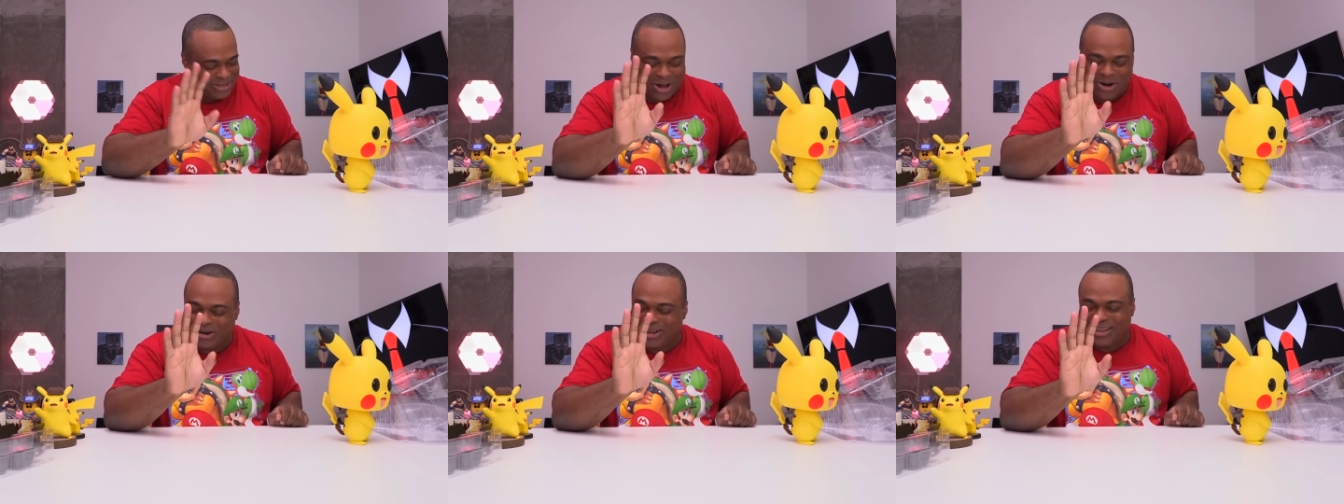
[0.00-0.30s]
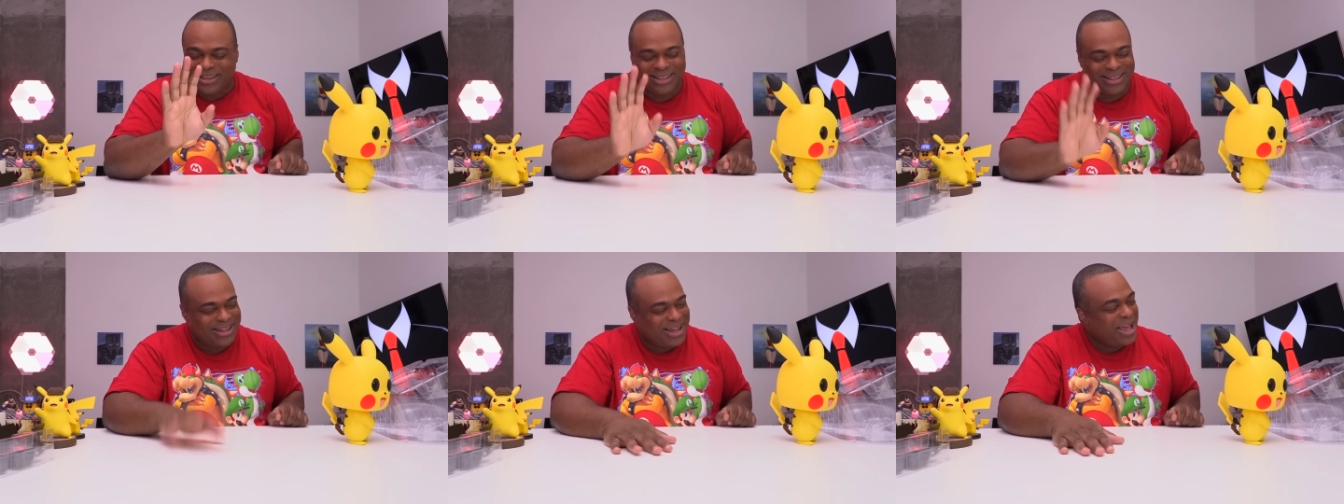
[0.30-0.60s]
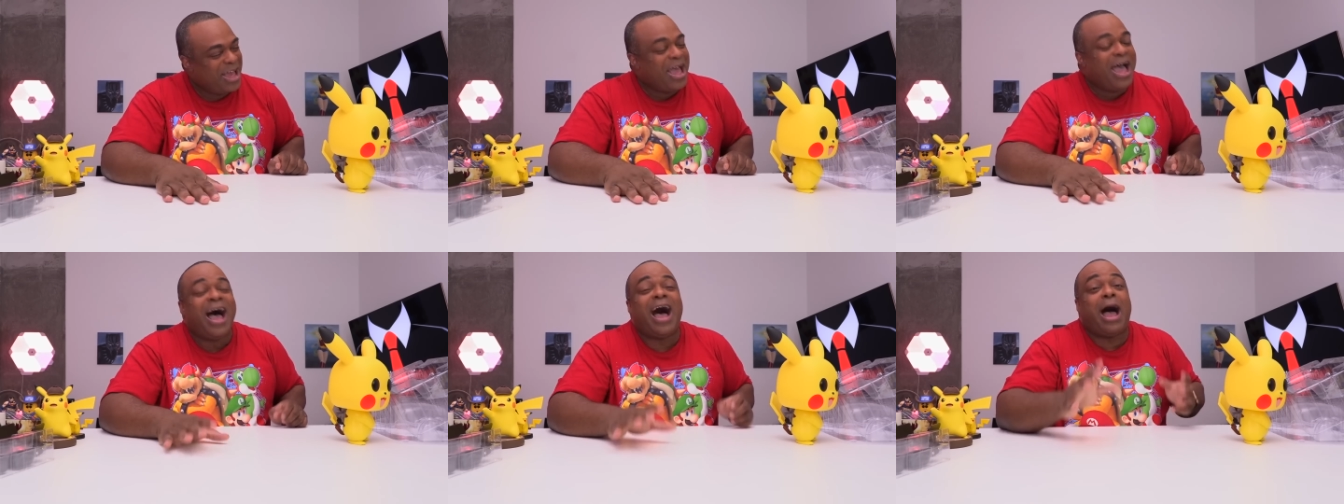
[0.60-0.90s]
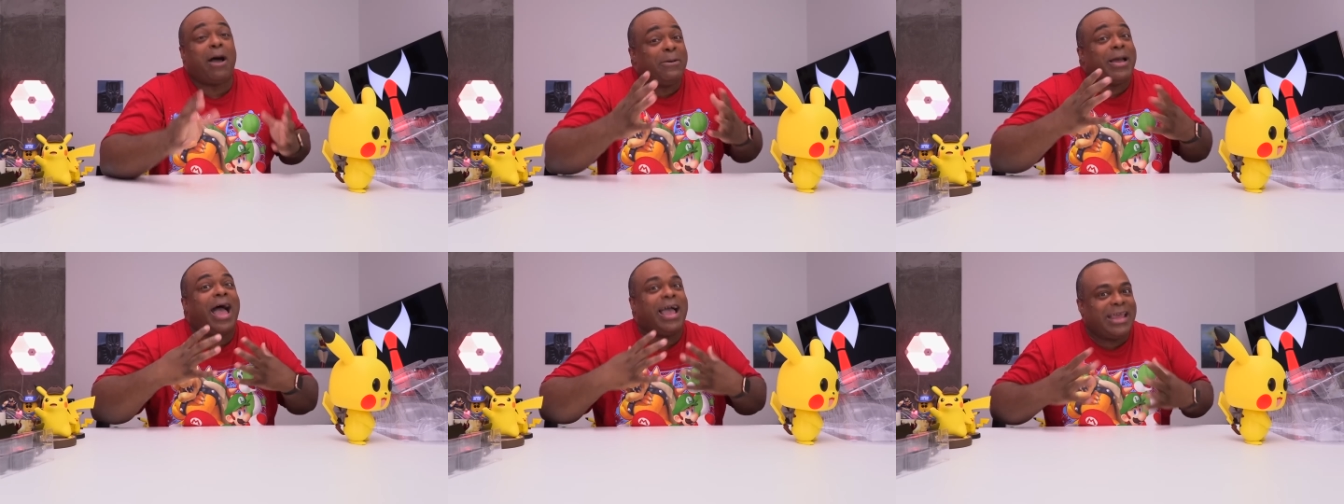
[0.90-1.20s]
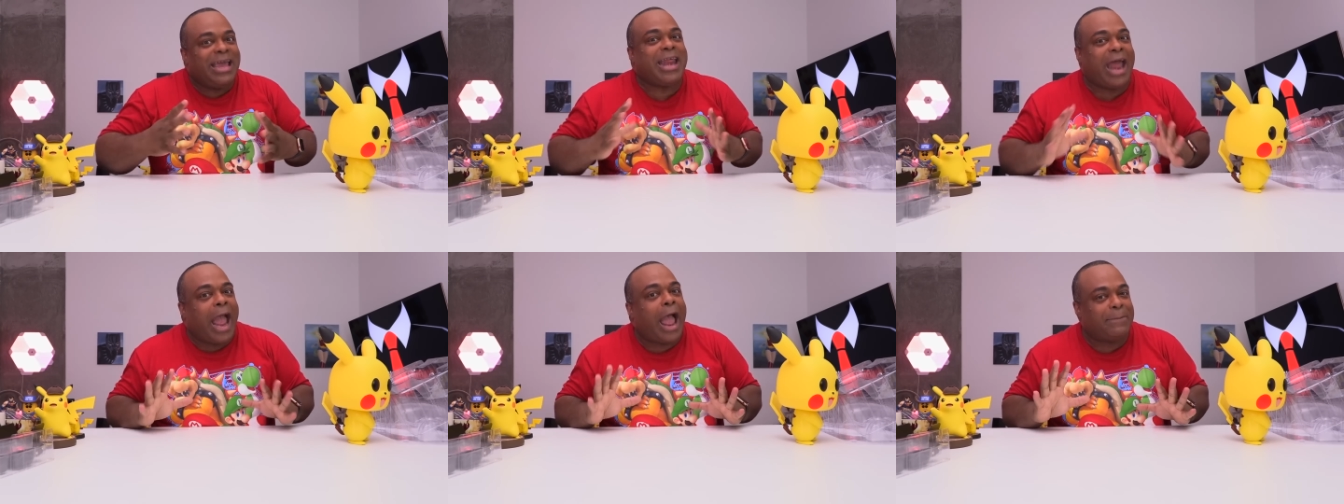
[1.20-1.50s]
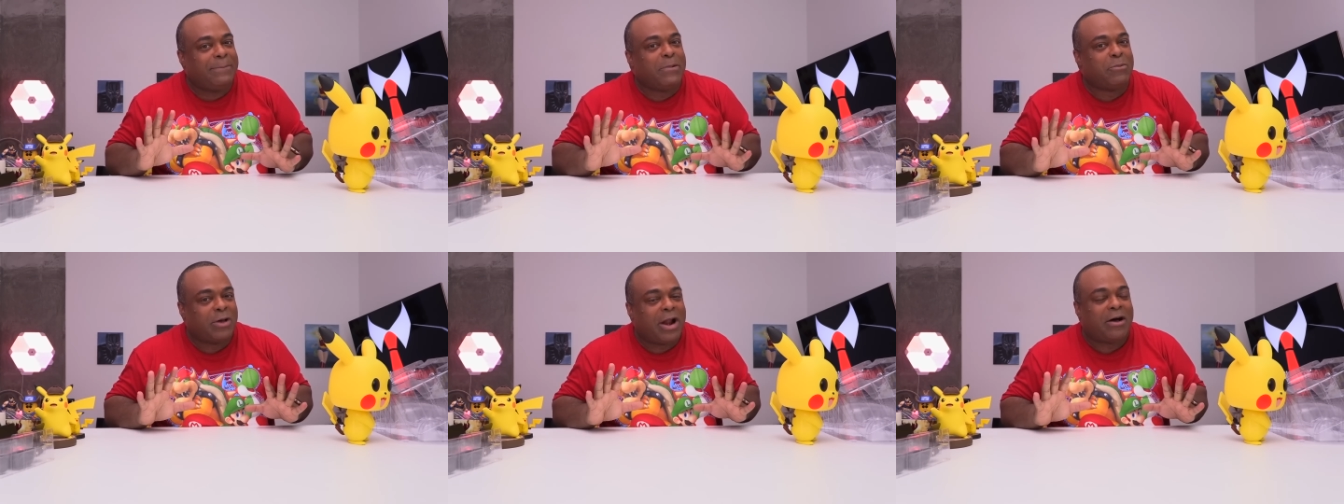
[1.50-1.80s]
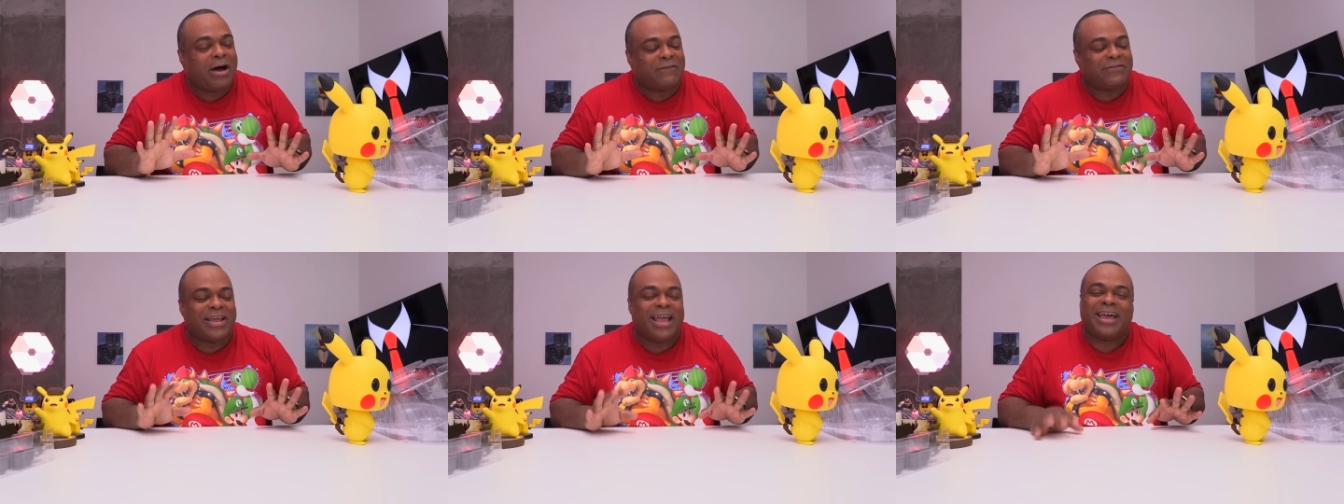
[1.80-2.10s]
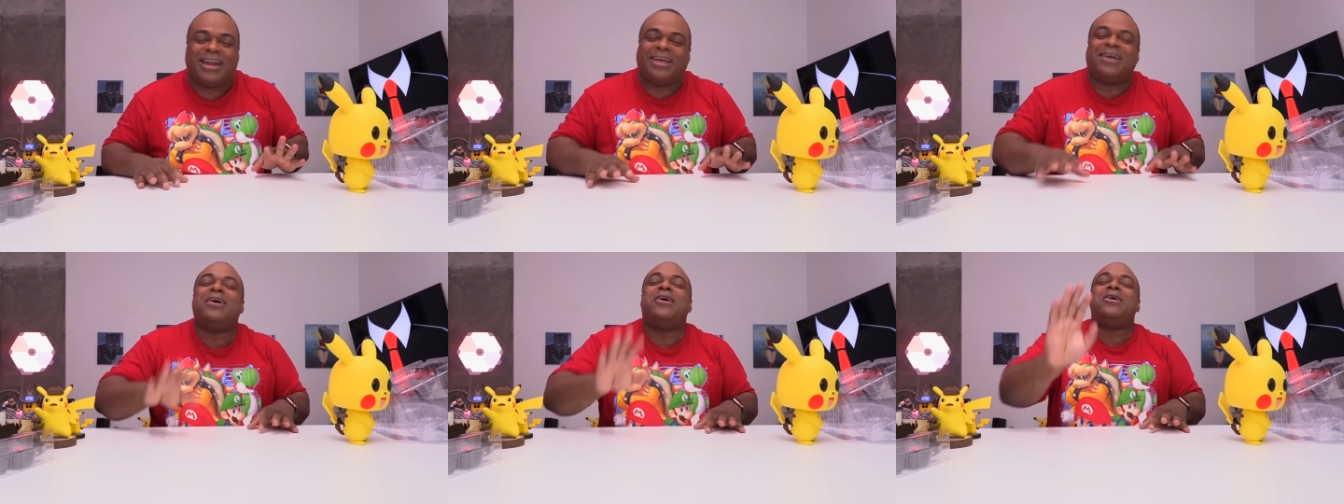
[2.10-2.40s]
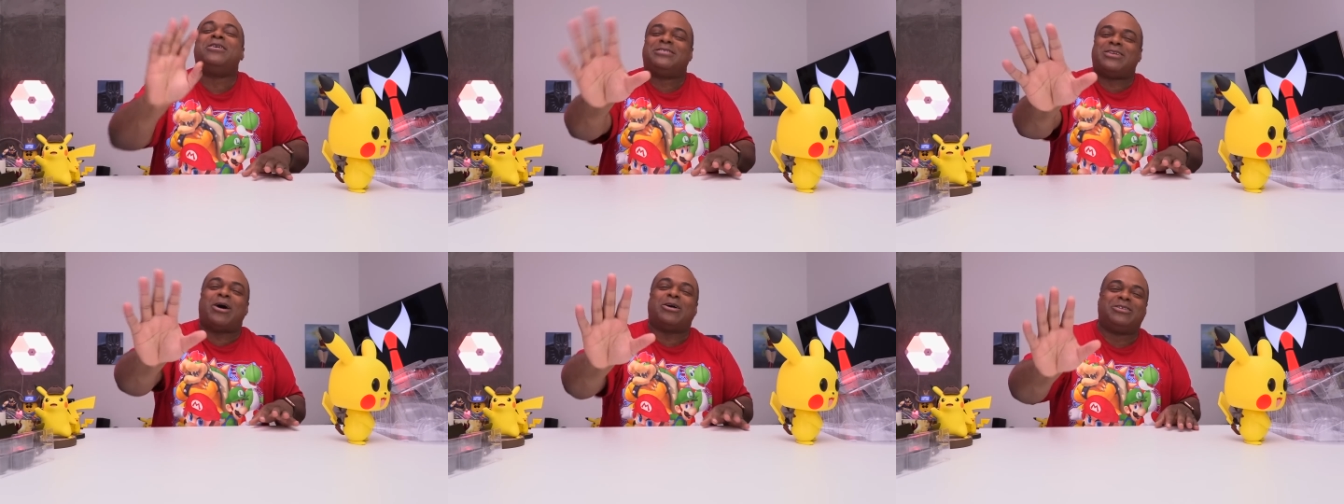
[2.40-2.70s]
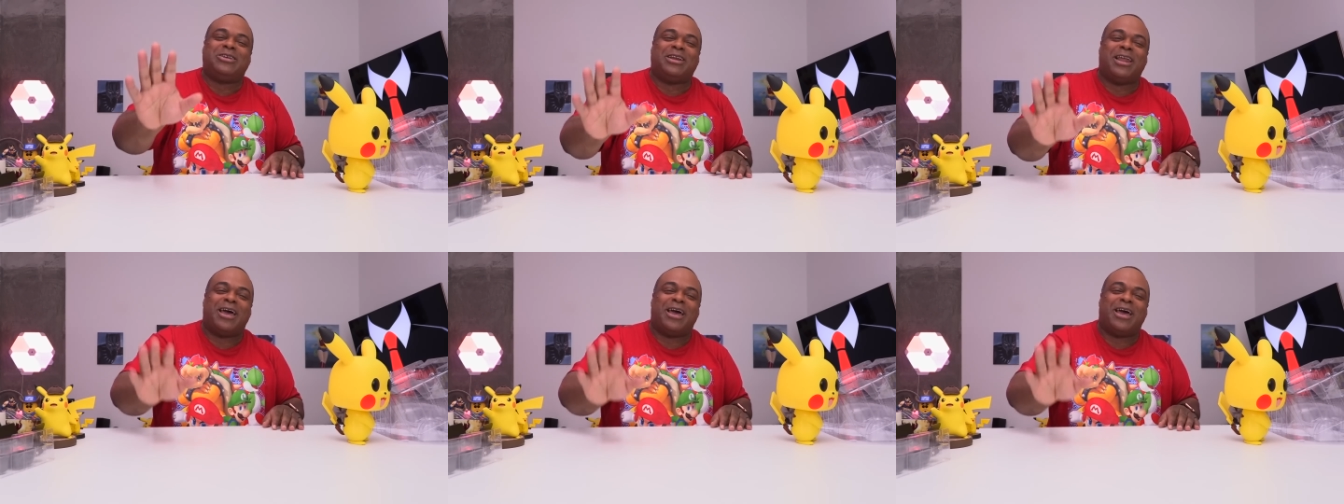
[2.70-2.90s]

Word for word: sorry. I, I get happy when I don't have to edit. Talk to you